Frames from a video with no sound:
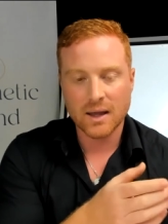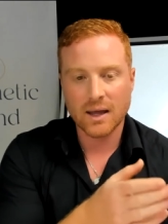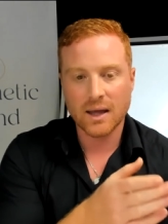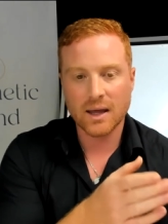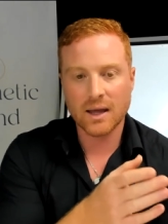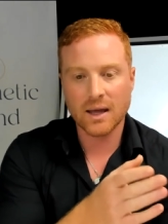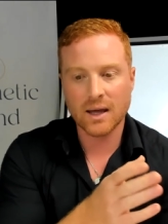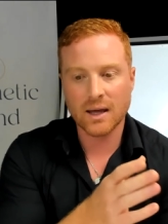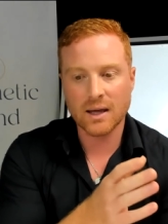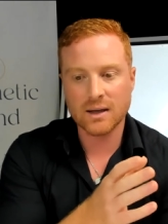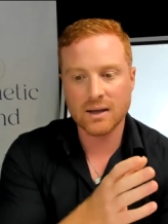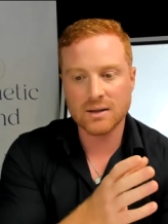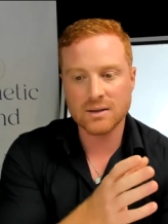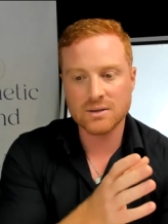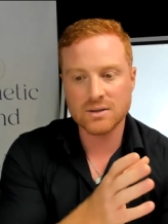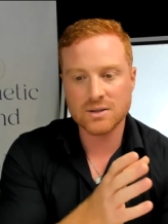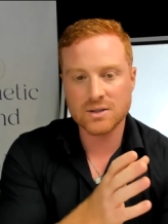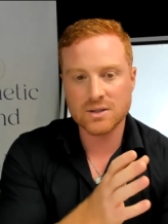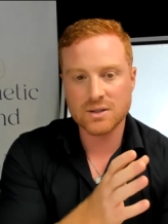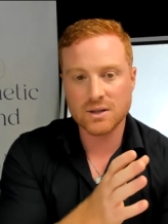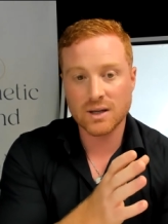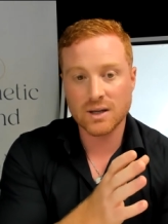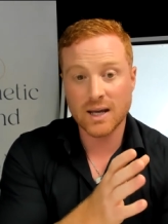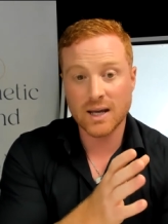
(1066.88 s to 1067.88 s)
And
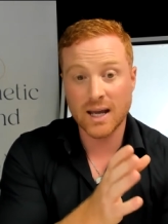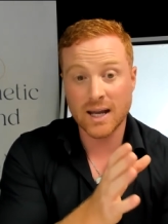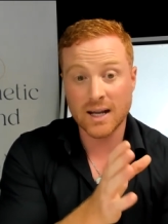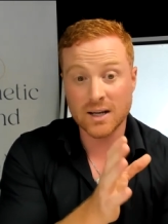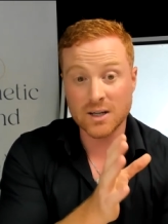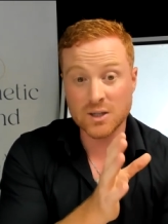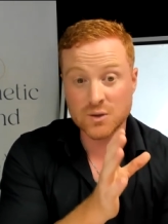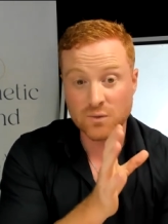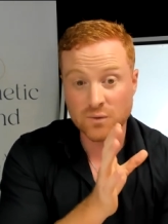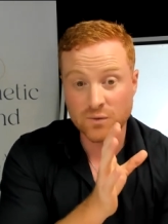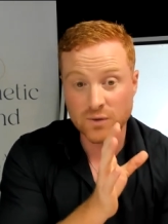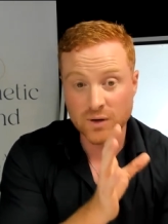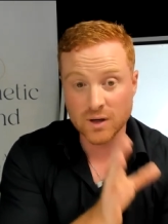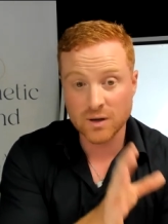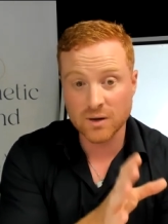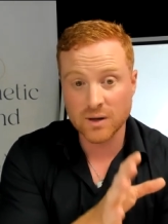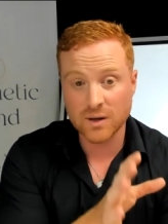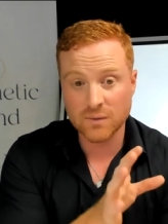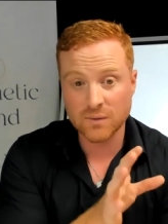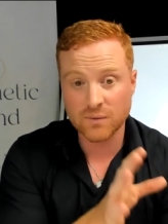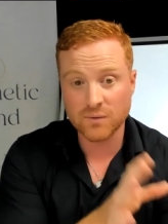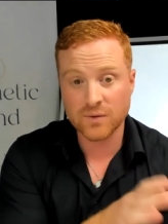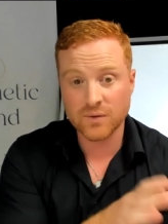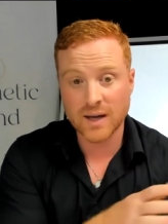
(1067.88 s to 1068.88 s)
it's
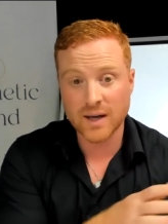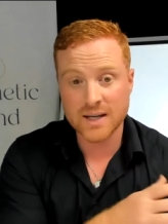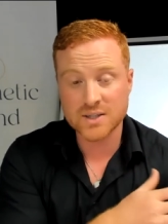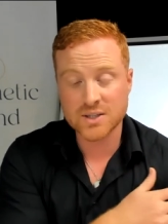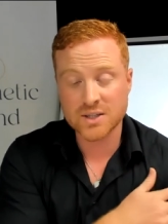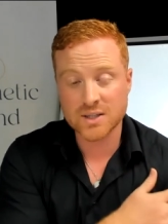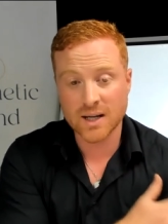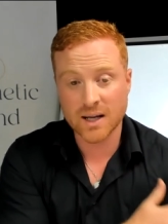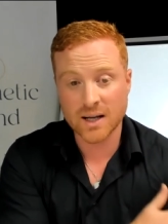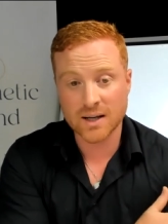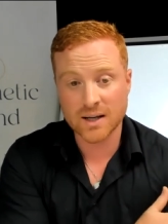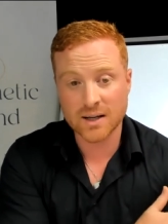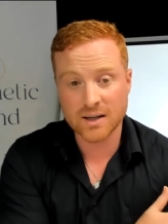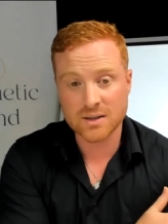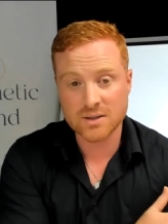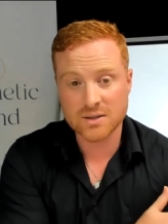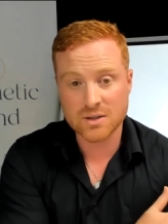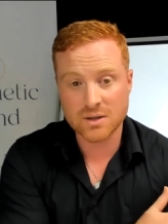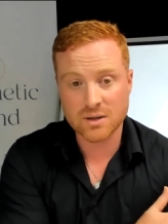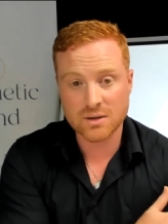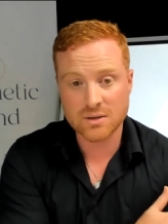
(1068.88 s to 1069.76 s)
very fascinating